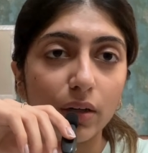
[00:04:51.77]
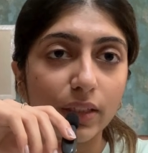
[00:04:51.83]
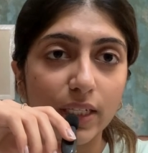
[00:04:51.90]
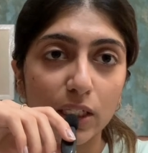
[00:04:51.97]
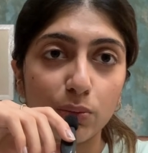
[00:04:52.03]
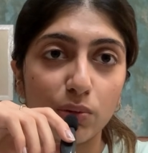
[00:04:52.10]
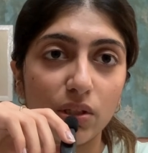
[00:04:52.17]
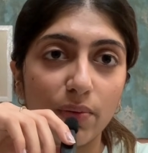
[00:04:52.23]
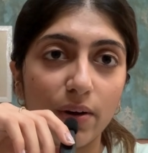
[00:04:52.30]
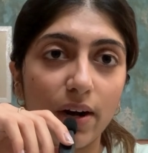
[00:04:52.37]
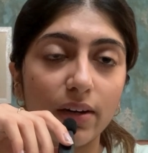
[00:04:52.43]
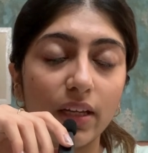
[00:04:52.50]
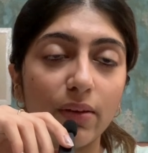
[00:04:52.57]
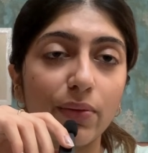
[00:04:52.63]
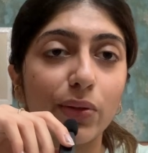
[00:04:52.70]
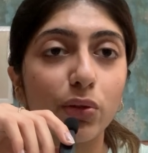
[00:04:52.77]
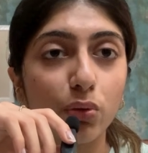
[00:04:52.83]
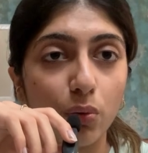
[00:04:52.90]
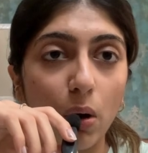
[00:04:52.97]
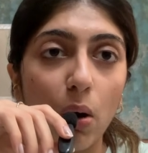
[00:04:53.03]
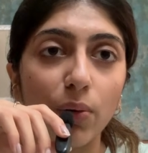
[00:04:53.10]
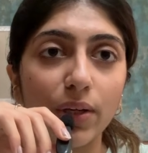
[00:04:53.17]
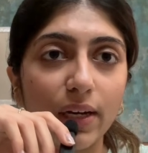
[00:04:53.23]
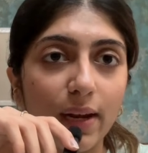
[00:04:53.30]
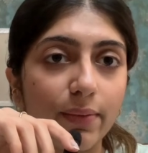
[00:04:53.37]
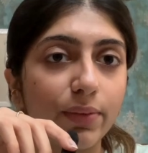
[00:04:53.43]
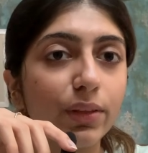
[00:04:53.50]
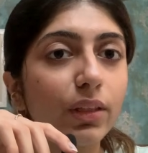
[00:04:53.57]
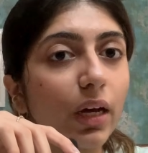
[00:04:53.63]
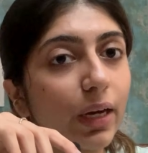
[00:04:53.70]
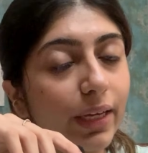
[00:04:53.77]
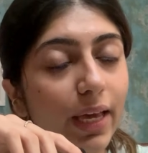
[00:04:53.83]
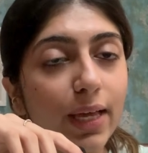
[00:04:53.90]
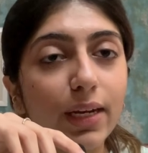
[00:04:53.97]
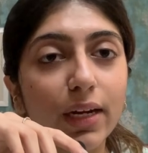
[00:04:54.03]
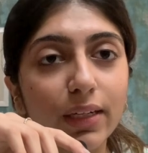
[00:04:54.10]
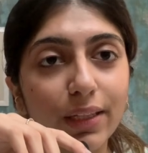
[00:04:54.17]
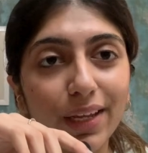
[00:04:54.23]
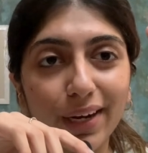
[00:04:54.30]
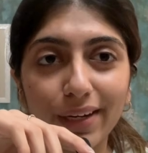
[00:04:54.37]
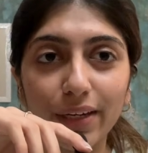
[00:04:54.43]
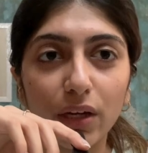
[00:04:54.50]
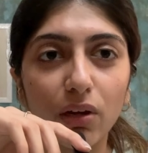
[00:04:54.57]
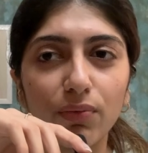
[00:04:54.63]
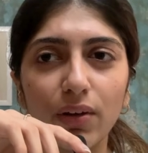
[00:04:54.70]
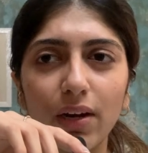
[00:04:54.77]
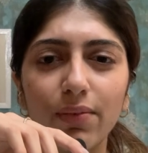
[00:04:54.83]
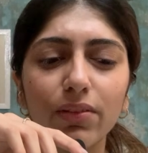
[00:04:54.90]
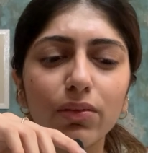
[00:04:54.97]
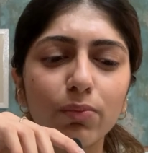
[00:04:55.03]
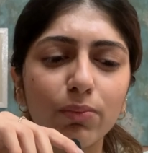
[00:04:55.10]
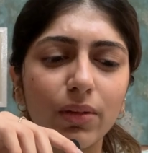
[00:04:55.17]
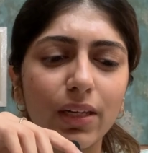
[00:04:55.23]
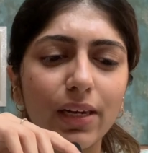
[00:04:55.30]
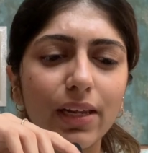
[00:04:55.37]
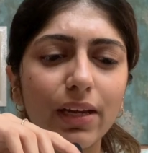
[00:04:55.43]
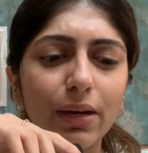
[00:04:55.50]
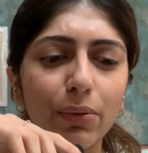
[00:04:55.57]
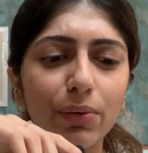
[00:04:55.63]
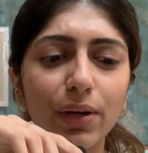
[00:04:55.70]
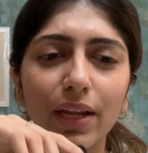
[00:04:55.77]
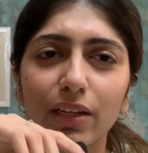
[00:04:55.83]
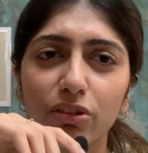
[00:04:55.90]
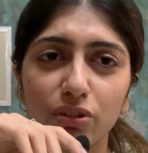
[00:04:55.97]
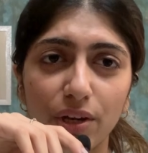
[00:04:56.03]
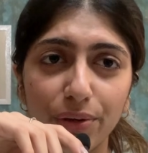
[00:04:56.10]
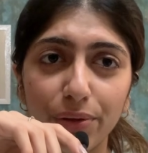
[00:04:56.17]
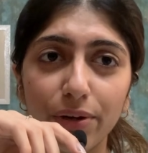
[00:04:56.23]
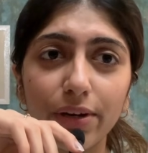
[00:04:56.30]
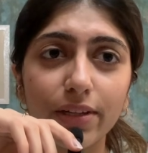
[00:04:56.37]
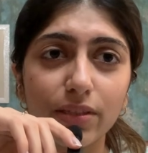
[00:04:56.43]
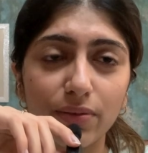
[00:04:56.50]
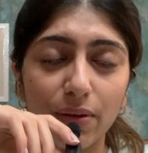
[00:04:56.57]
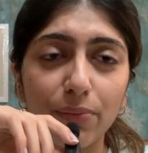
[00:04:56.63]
tests whichever I had given throughout 11th, again at the ending of 11th, mainly around like January